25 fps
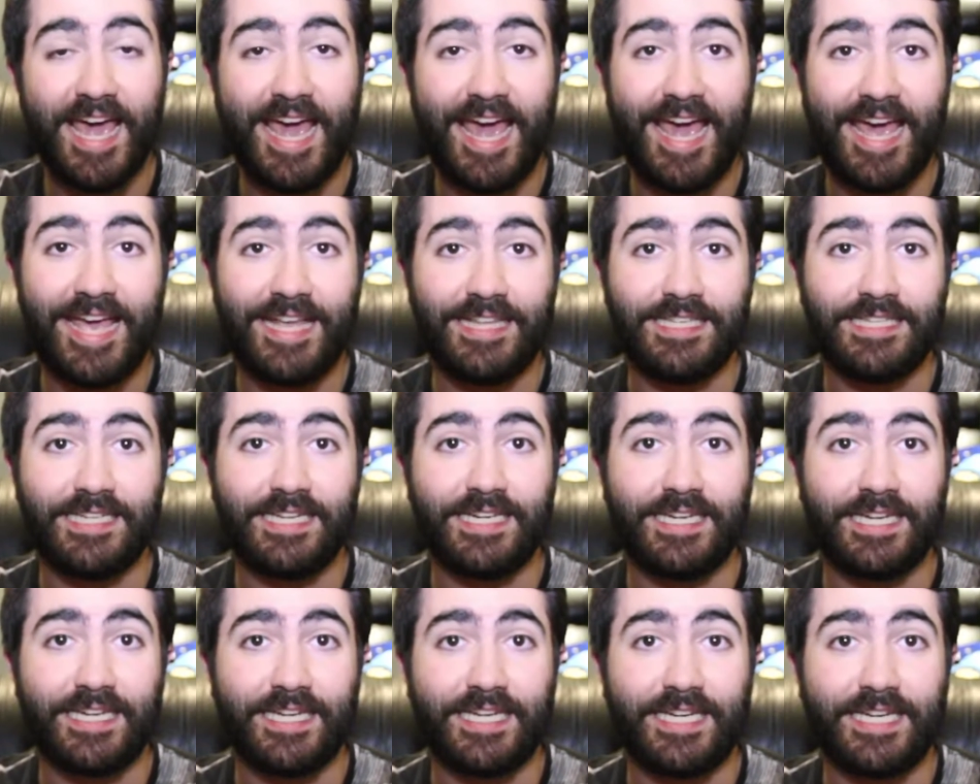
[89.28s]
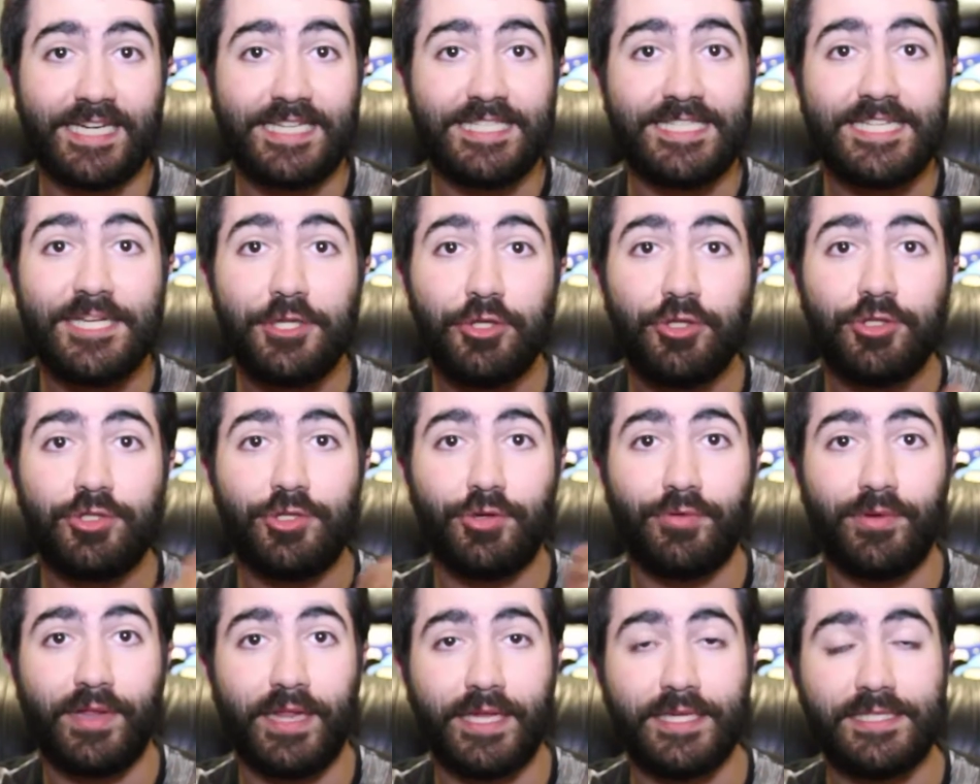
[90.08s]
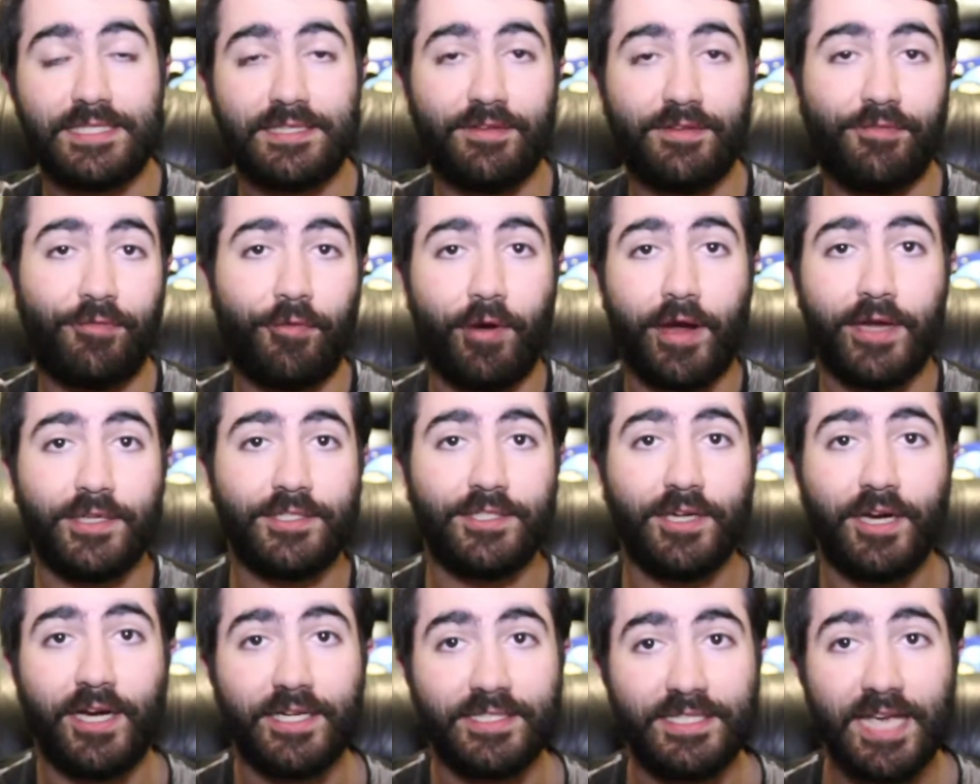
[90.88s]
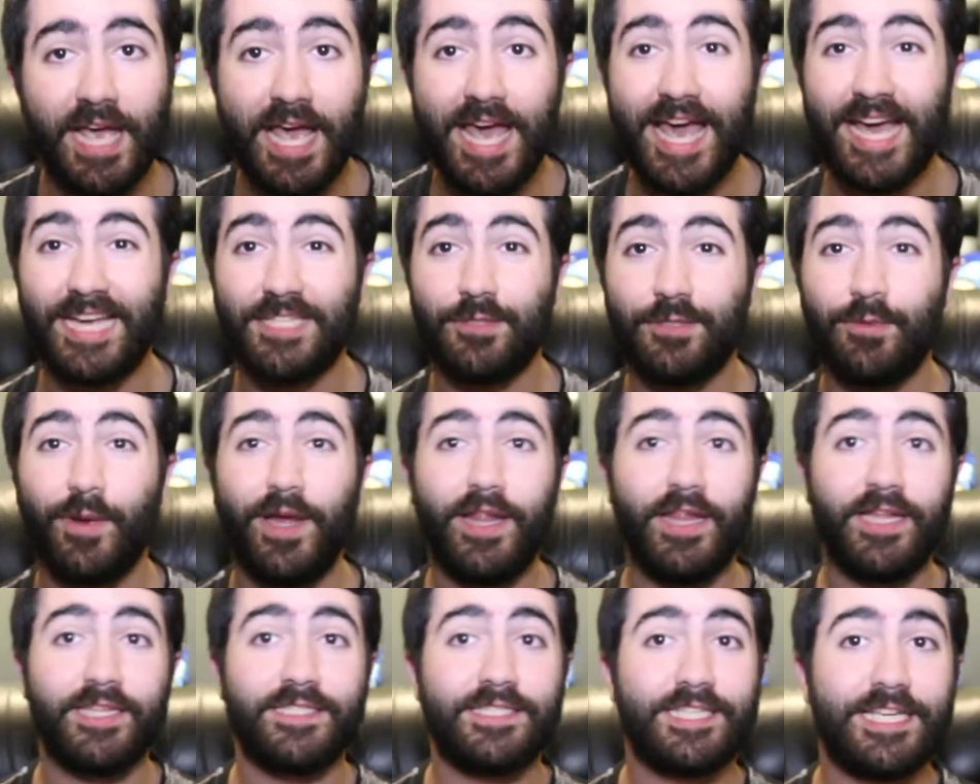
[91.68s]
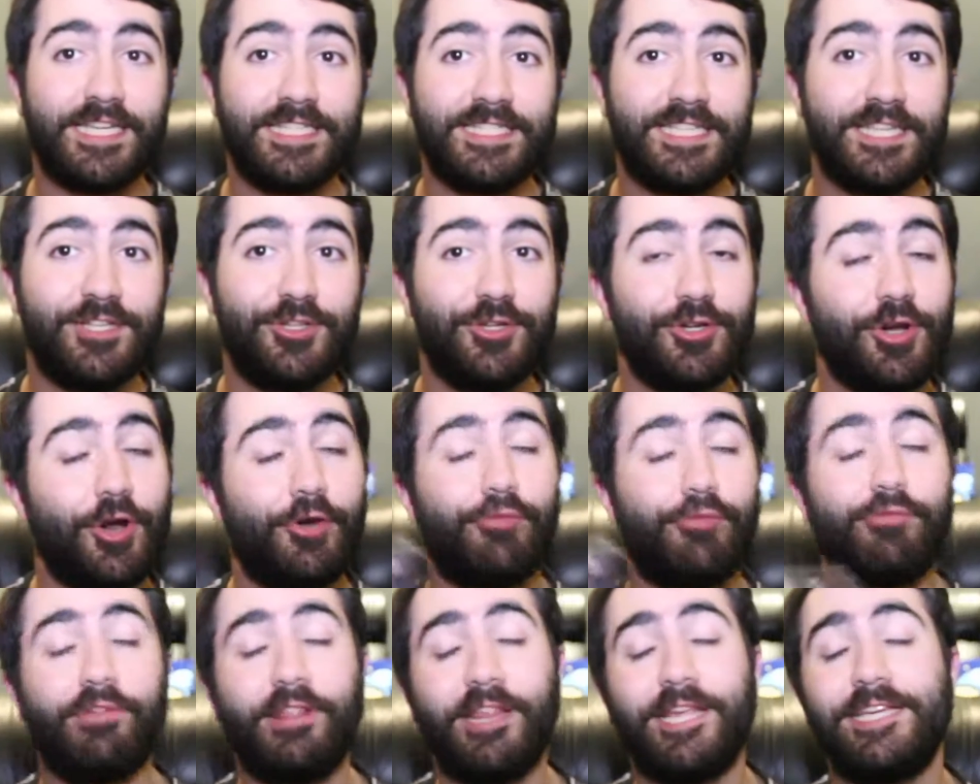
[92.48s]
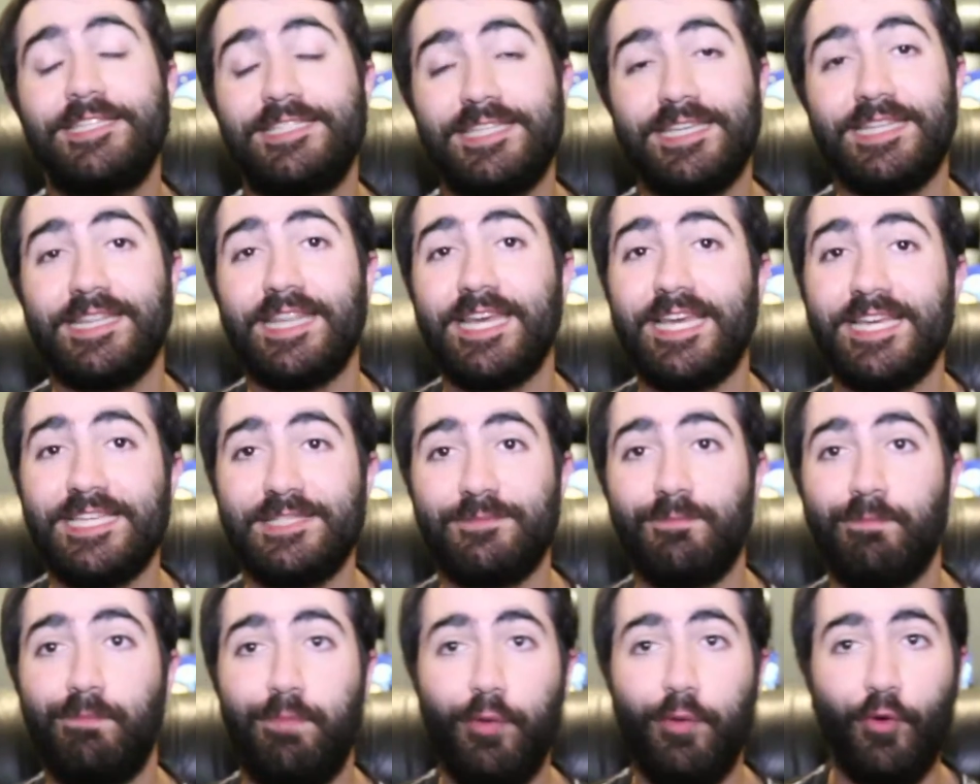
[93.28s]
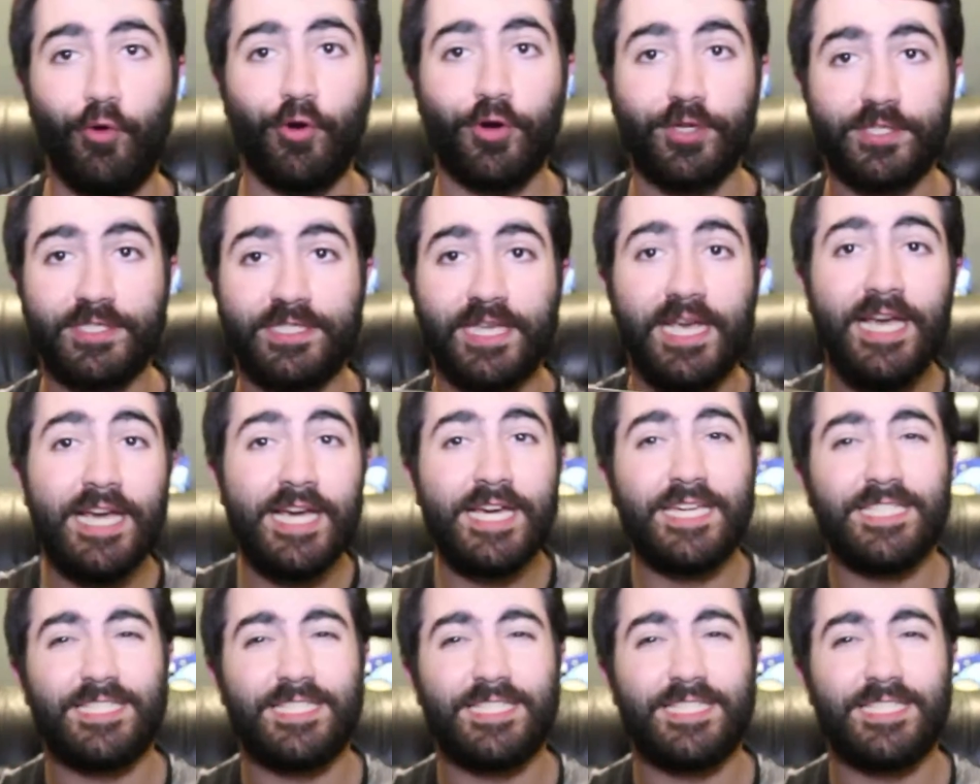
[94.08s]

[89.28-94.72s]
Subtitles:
and continued to release the franchise, as well as continued on releasing these books.